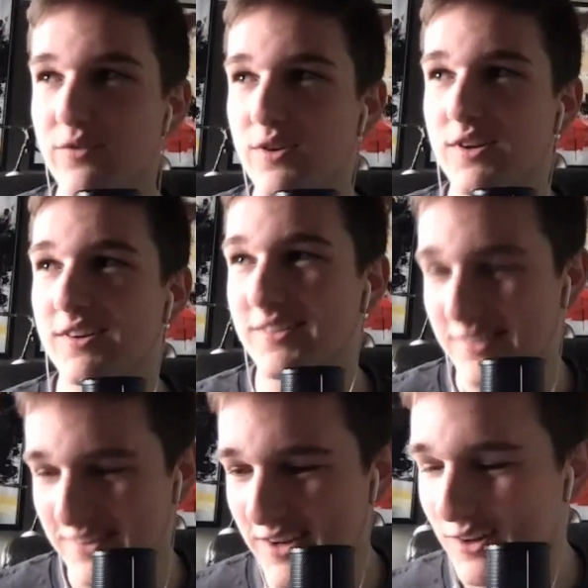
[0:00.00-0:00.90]
You can
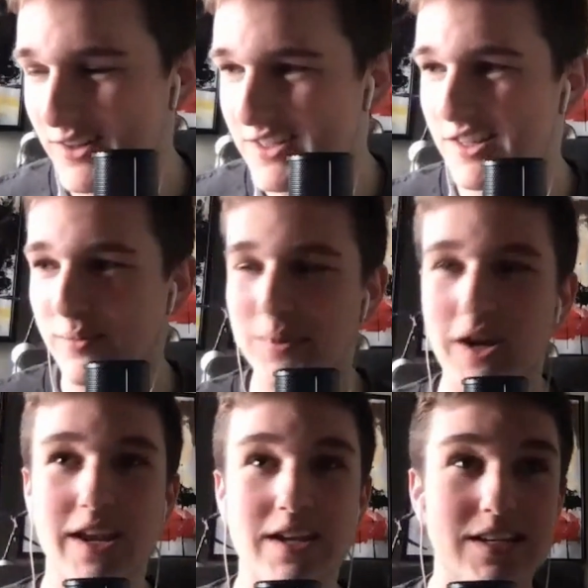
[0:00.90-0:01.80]
go listen to the
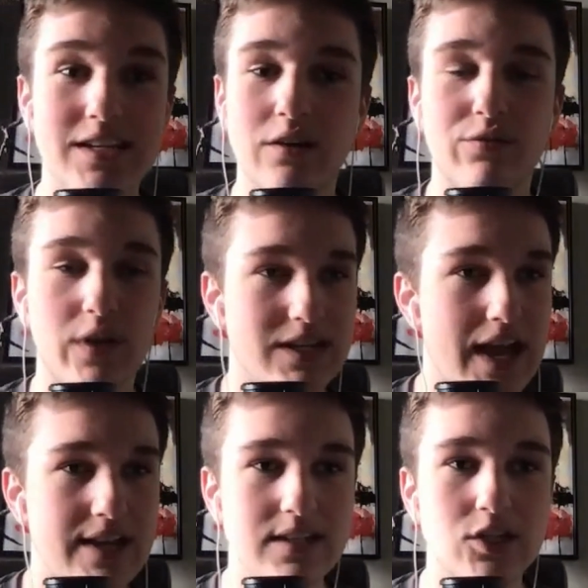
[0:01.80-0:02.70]
podcast. He did a
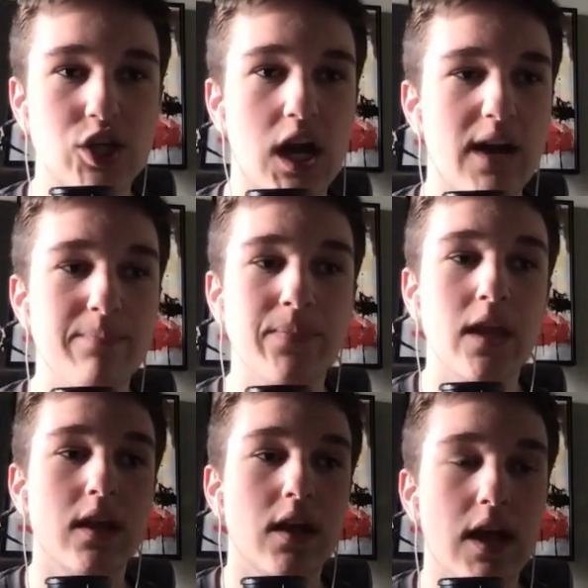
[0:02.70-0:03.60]
fantastic job.
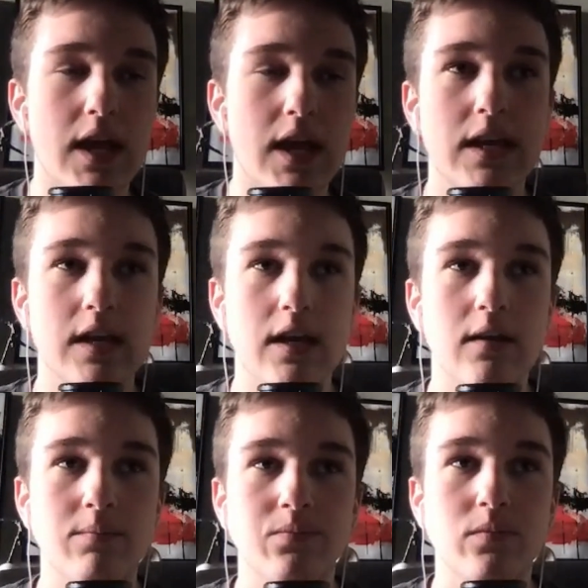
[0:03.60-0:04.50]
And then
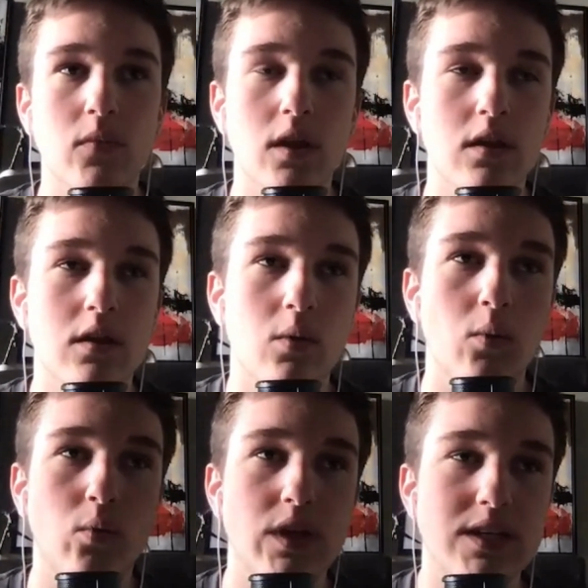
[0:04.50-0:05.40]

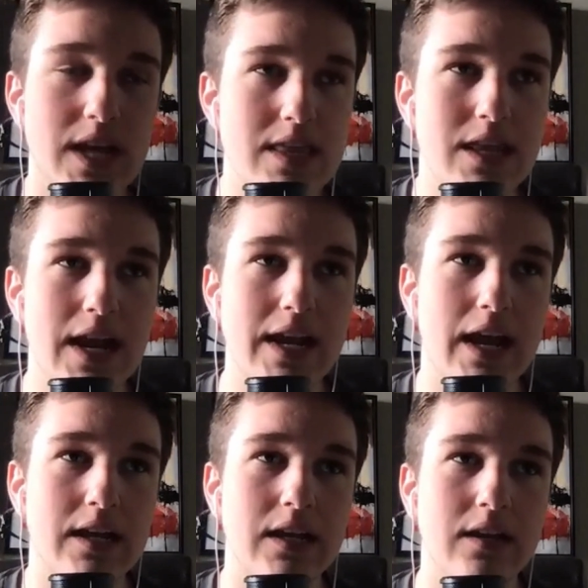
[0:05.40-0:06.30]
the day that I
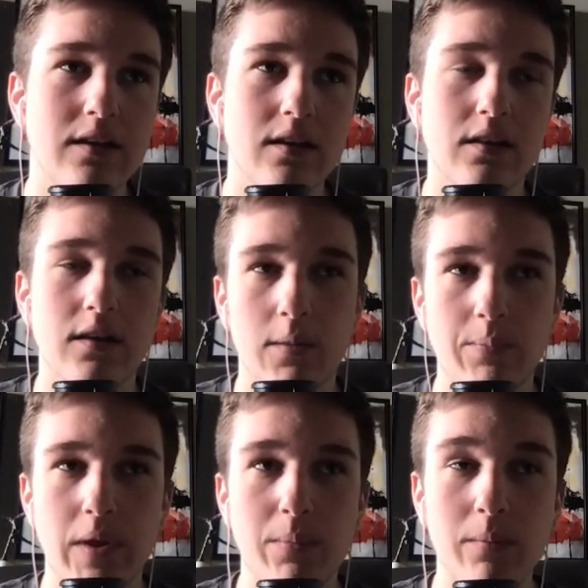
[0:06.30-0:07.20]
got in,
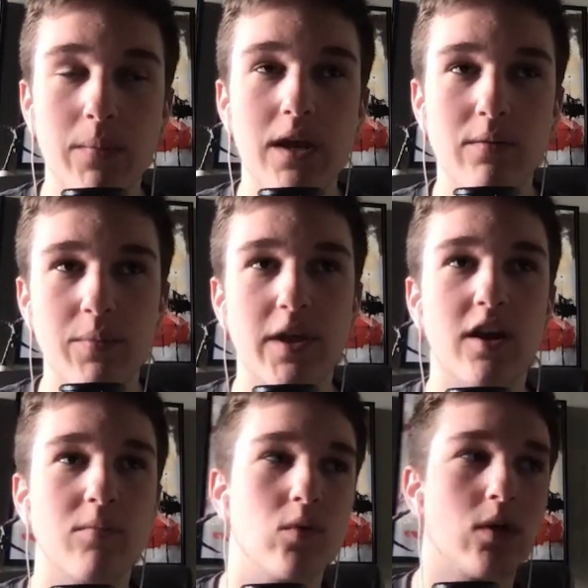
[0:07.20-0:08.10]
they picked me up from the
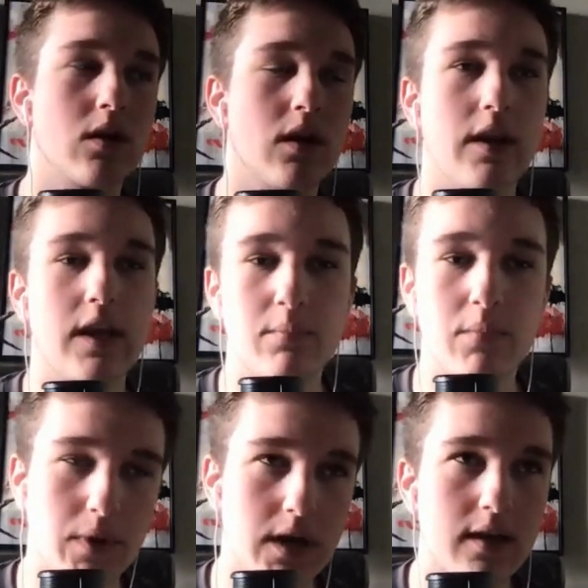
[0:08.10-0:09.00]
airport and
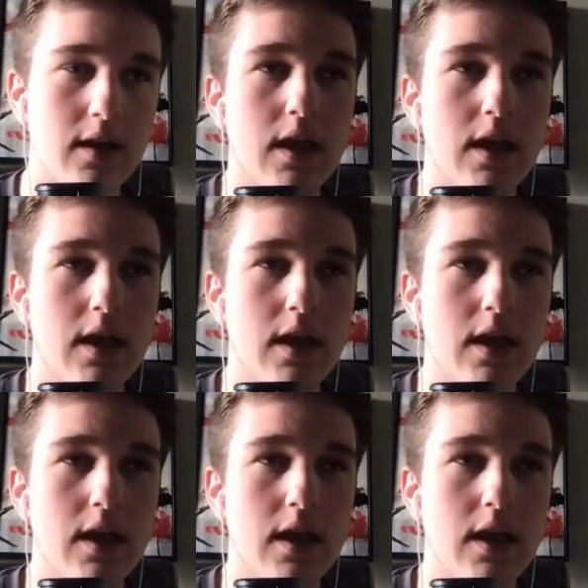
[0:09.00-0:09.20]
my buddy.